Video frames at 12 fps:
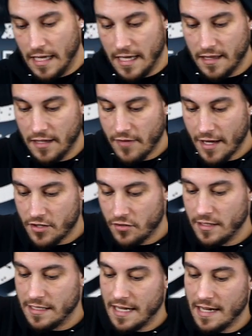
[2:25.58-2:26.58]
And they've
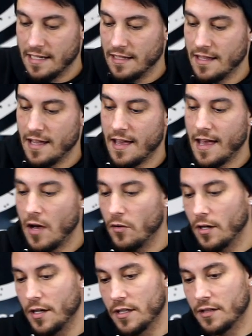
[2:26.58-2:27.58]
actually taken that
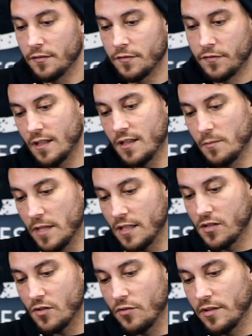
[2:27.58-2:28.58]
out of the
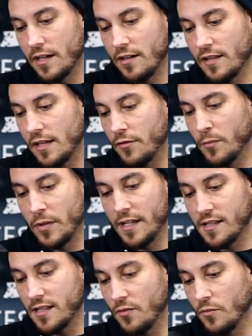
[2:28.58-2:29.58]
midsole there, and they've
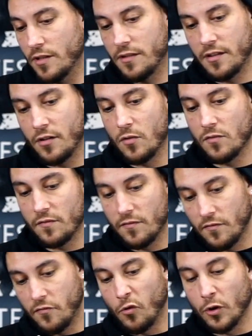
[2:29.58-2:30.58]
replaced it with their own
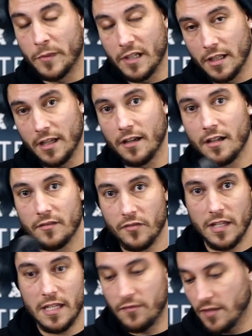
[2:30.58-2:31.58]
formula
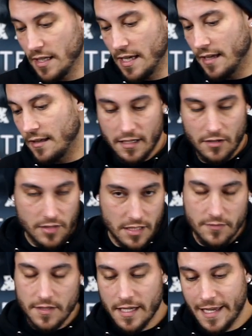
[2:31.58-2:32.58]
of EVA. Now
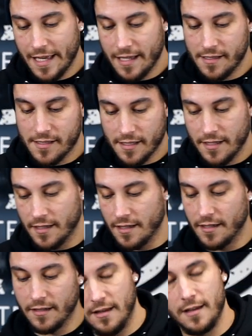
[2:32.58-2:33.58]
EVA has like
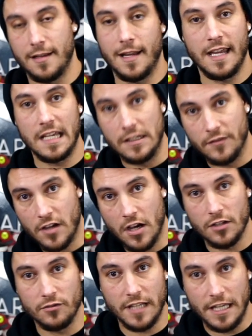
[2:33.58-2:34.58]
a negative
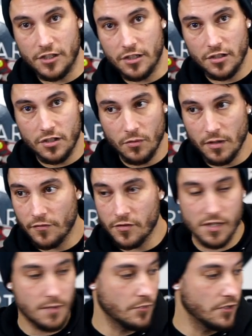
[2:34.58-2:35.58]
connotation to it for some